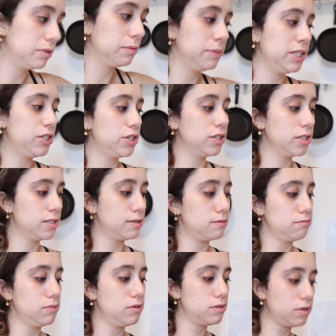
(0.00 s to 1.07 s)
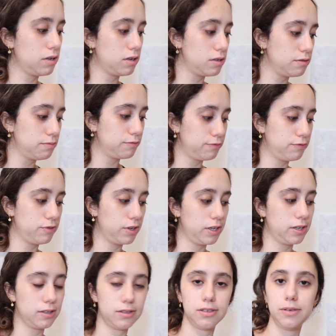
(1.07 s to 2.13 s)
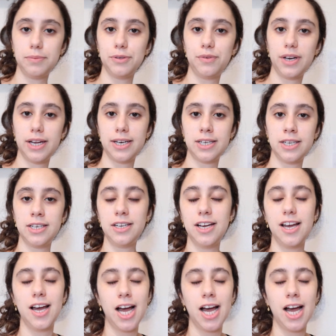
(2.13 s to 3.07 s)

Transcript: let me turn this music off before I get copyrighted.